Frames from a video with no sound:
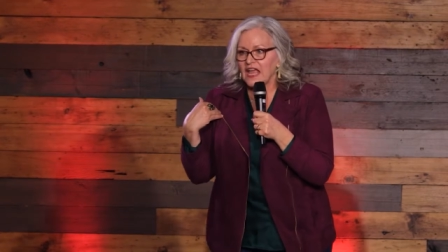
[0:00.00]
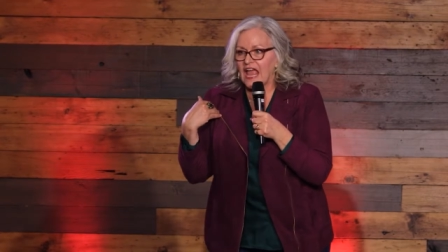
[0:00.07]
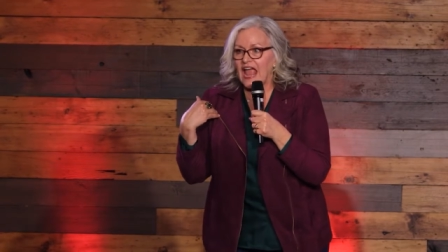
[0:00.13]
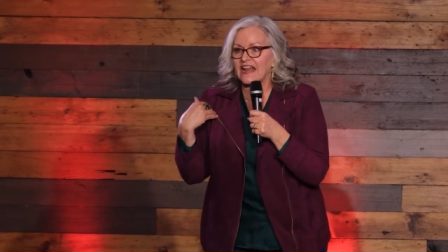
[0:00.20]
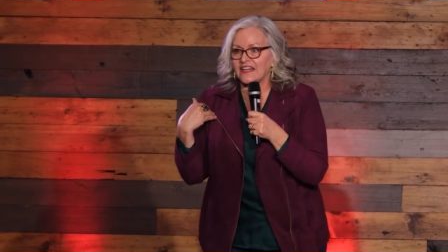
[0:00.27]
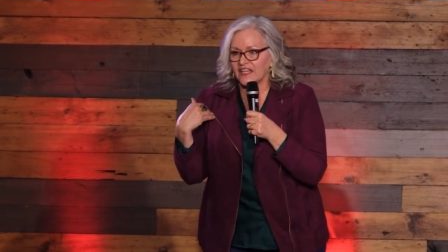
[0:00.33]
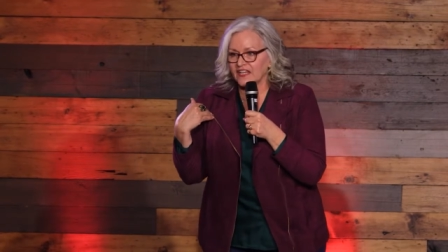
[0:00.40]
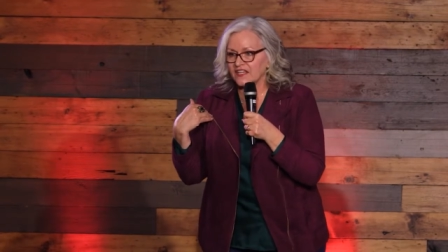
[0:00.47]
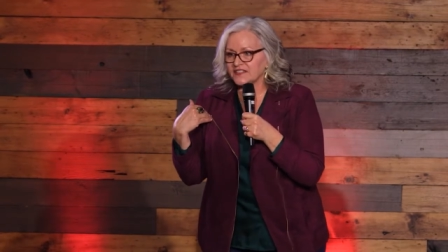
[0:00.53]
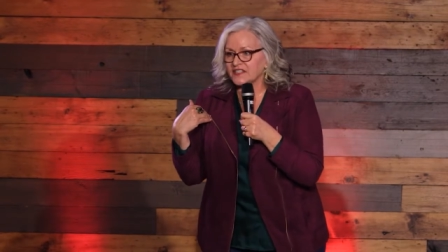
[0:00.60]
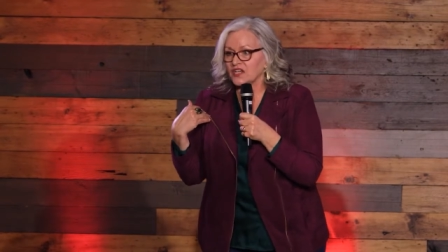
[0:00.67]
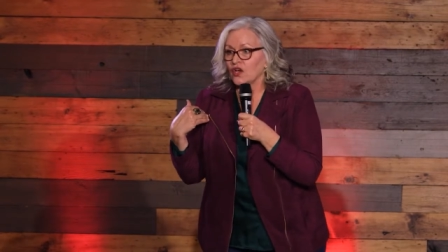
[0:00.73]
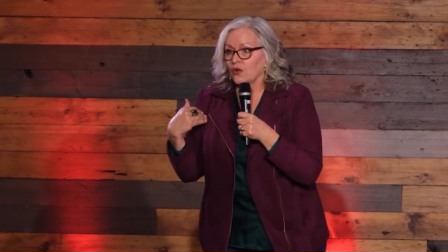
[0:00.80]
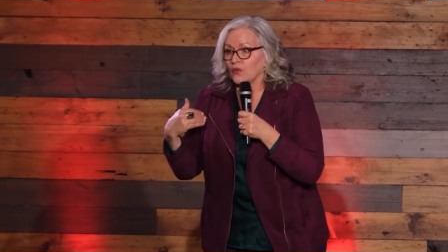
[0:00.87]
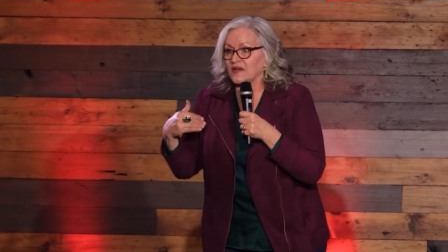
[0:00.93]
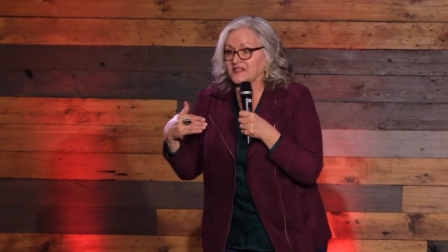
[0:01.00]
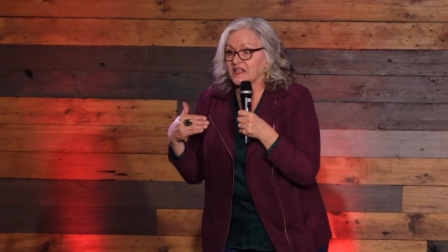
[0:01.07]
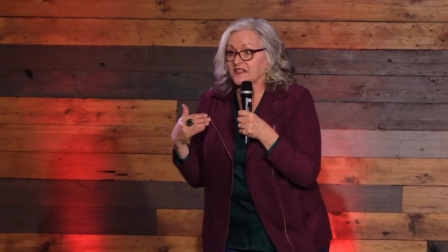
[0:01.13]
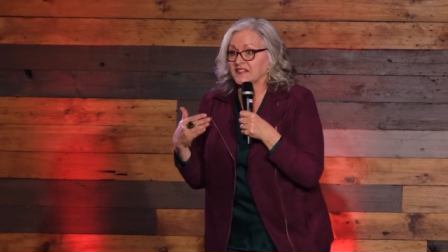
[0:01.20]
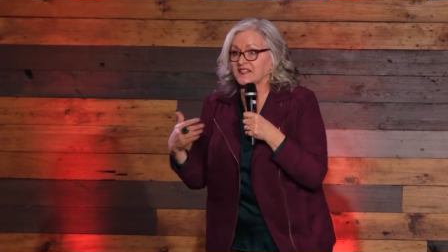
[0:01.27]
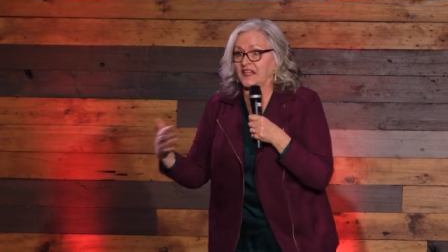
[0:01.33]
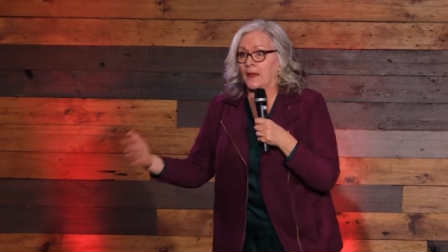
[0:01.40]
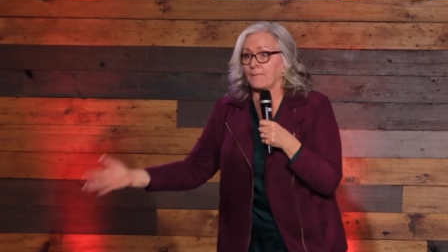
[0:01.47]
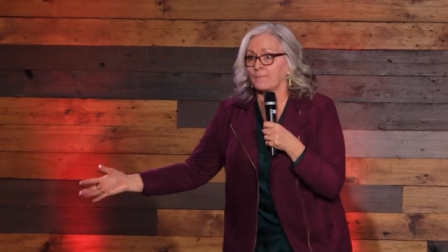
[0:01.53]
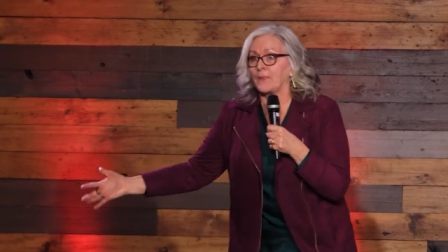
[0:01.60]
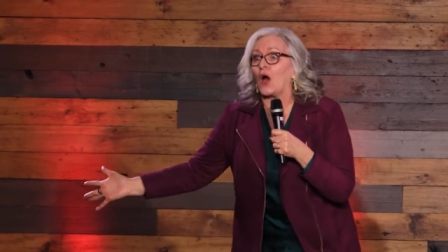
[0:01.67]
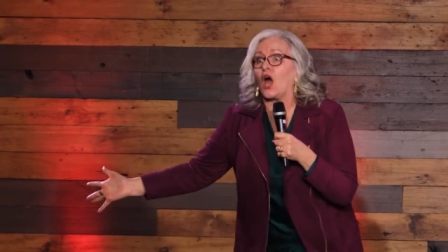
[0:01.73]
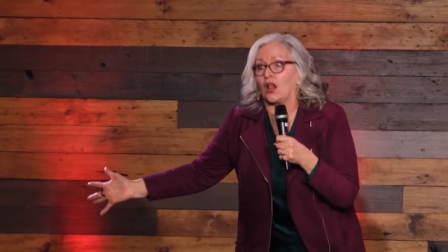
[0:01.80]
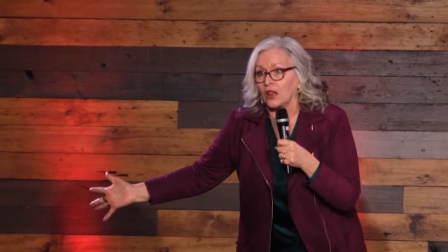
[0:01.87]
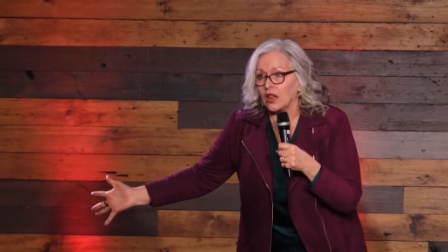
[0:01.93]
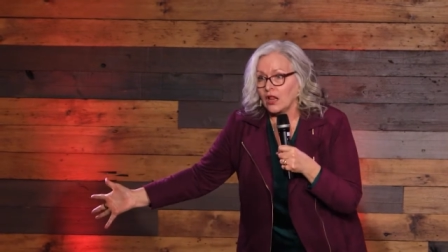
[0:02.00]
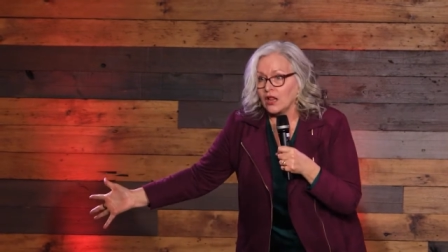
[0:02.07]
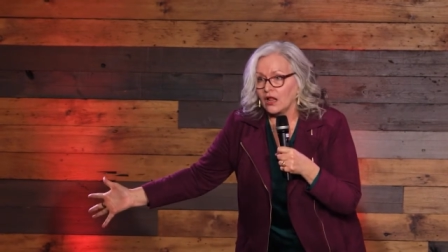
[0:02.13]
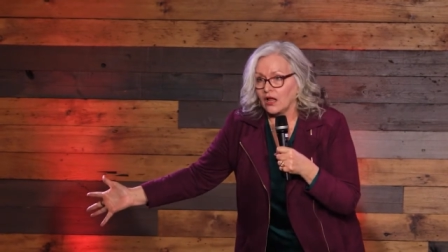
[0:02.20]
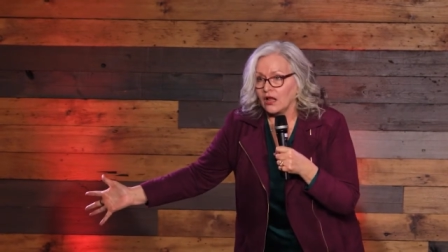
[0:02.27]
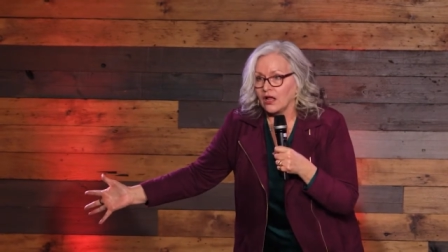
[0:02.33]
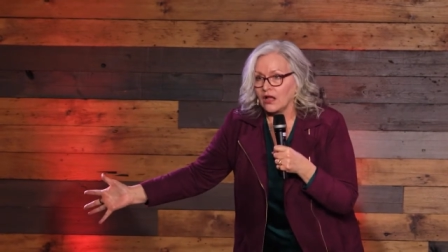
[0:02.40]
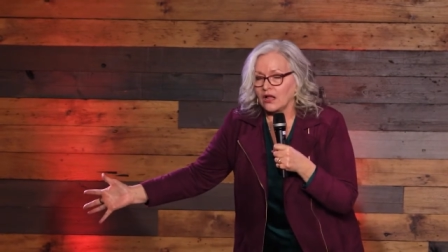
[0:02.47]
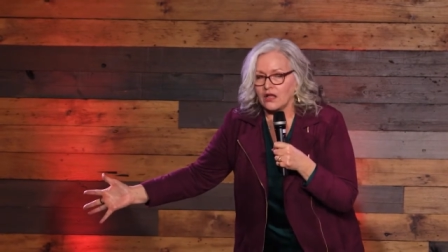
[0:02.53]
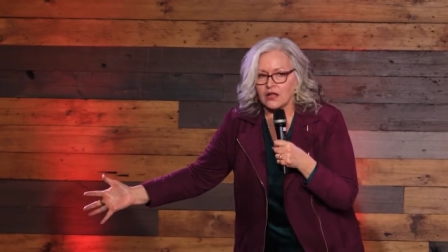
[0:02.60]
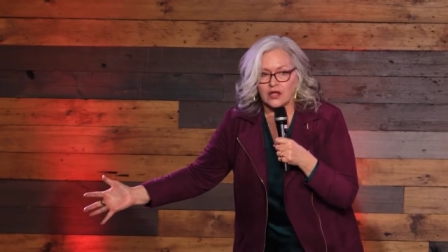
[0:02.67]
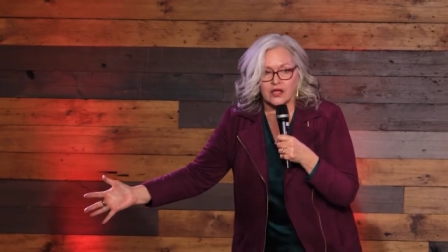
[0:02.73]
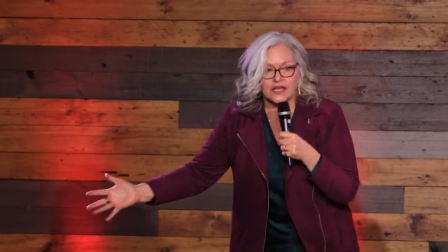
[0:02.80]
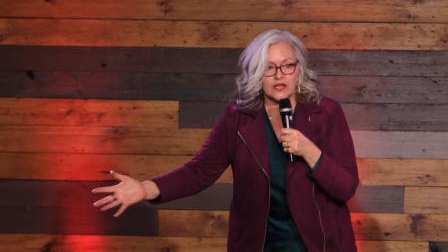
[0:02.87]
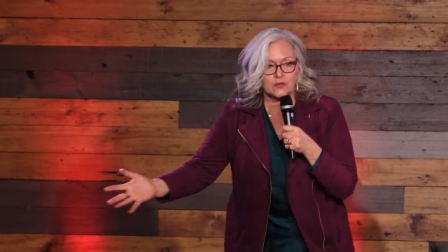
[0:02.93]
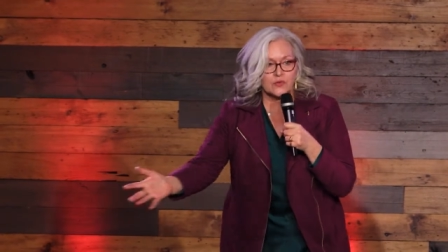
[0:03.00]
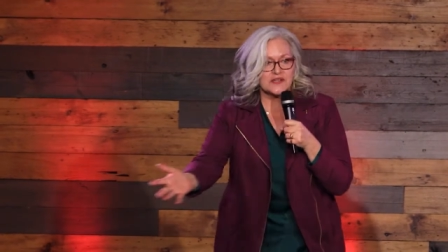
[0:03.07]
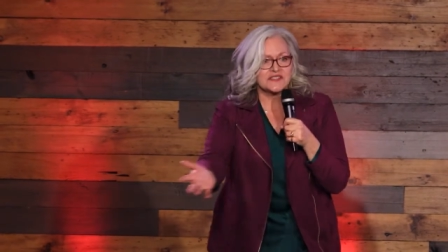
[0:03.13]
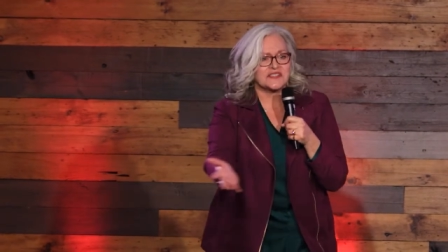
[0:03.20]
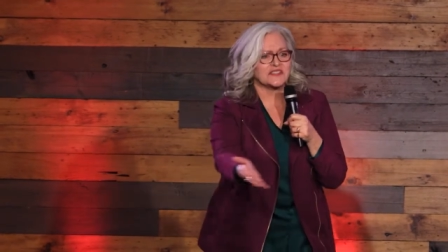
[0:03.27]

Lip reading: and it was simple. It was